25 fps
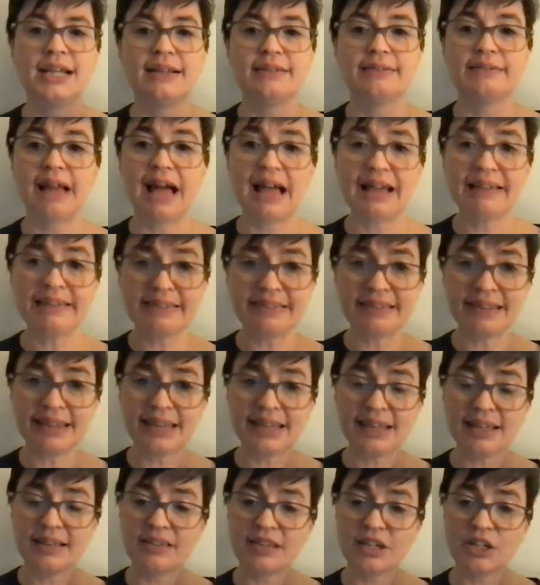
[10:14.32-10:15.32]

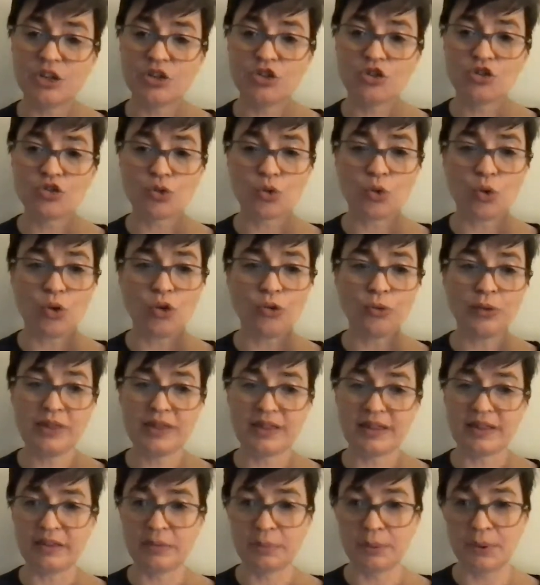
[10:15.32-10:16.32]
Lastly, the controls
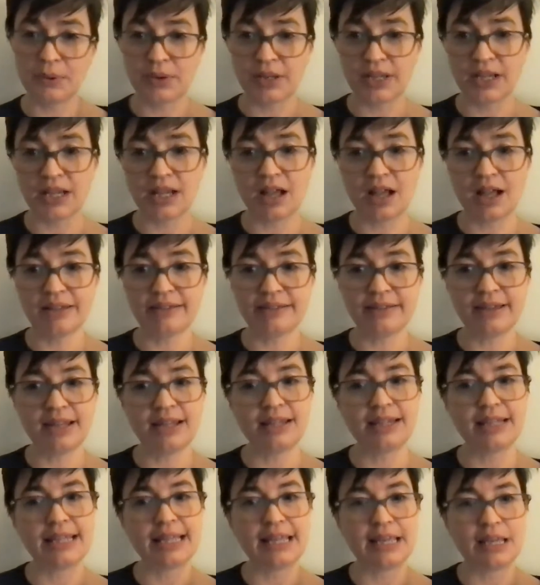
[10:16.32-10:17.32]
within spoken
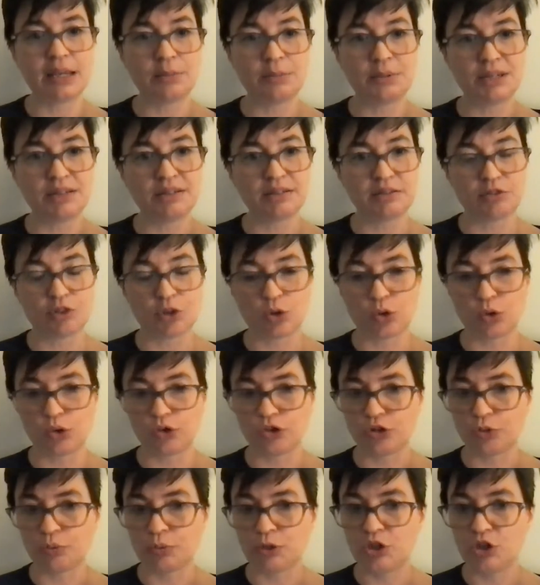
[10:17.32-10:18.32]
content can be
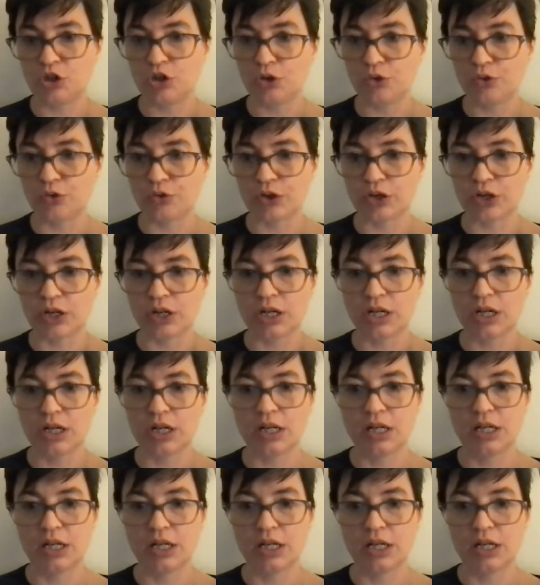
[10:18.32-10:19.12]
difficult to maneuver.